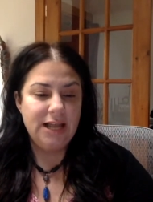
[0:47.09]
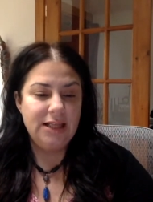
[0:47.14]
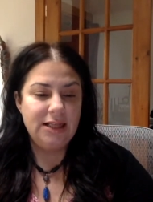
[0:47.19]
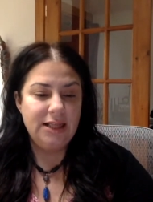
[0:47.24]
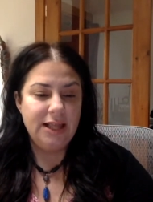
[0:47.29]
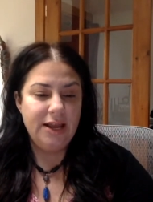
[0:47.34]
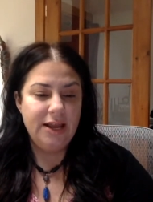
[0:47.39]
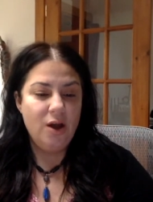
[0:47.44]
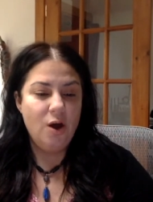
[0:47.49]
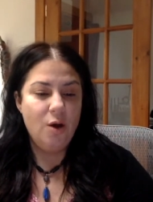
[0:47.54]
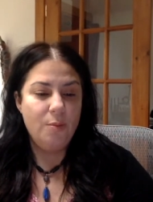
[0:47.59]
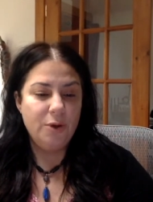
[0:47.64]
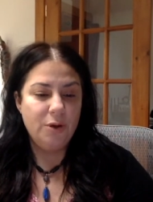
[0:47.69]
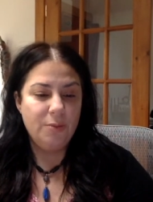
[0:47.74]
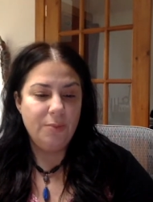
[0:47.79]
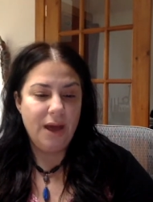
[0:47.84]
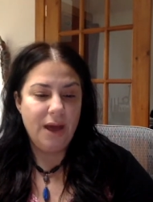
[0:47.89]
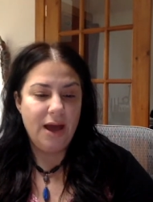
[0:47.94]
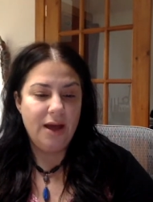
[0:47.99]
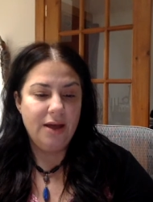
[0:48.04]
and lay
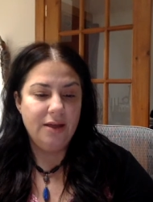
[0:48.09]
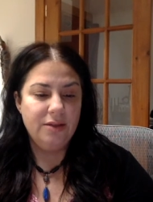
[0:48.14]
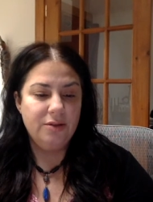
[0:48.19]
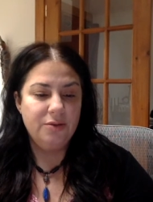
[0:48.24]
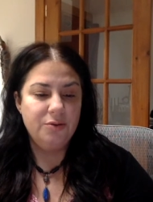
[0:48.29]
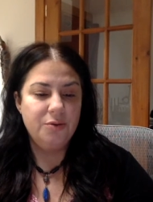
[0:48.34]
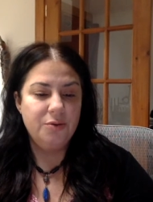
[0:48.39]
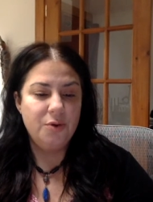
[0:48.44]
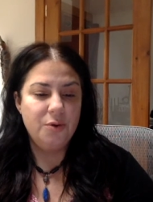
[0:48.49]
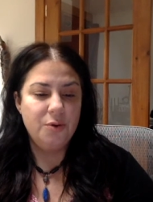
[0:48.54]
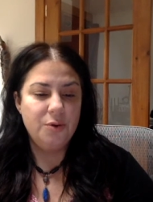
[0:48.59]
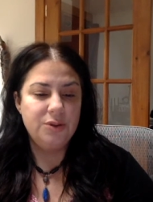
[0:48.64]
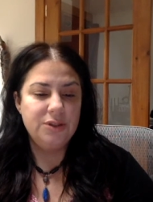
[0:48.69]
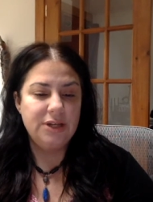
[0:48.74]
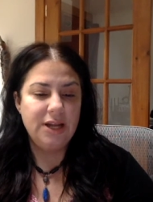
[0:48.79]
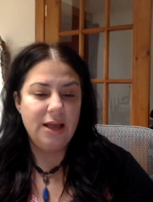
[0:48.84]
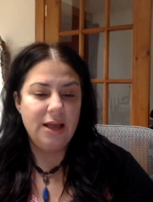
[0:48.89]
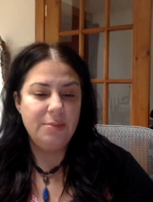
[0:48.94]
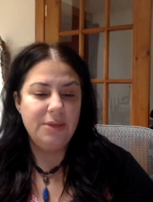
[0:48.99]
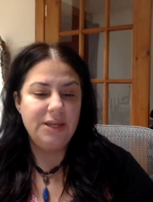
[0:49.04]
homeopath who holds
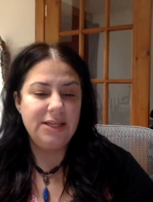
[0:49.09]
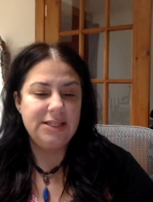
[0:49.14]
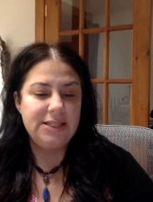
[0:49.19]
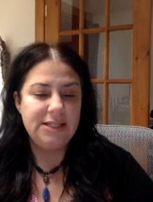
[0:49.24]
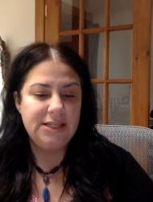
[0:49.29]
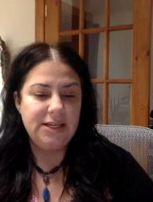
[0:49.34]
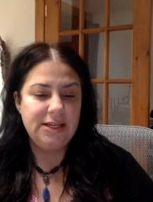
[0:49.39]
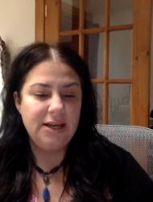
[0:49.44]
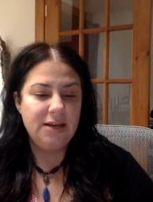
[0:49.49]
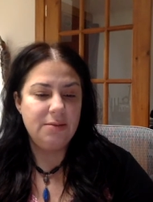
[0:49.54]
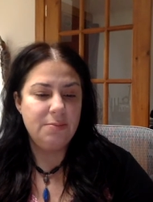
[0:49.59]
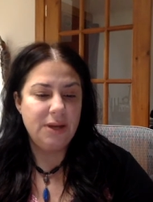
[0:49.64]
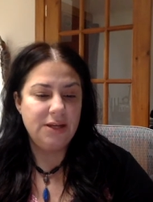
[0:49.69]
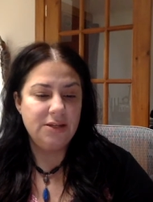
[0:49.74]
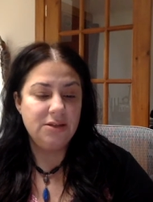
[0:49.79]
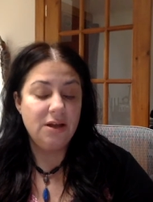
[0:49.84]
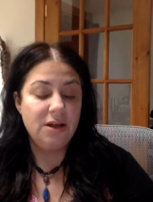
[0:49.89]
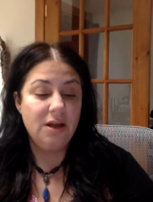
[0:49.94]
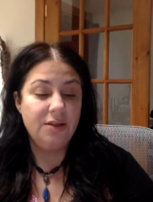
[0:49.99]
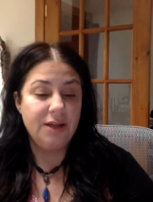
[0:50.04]
an MED in
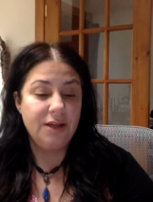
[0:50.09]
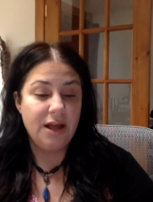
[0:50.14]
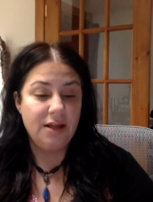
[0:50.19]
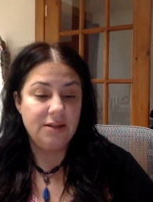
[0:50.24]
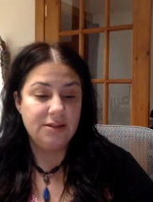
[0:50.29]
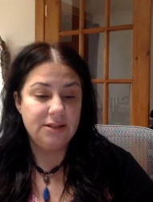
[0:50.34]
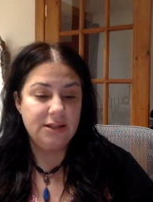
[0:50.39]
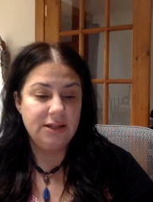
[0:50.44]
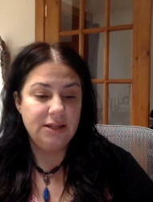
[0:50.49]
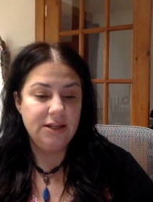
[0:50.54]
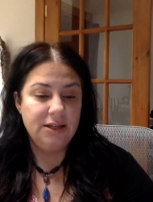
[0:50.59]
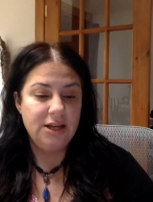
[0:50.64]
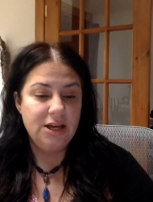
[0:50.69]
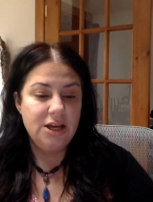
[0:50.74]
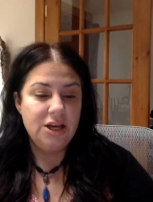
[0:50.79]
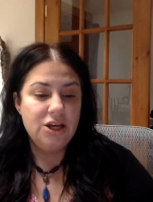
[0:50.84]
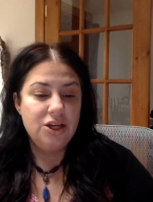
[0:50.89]
mental health counseling.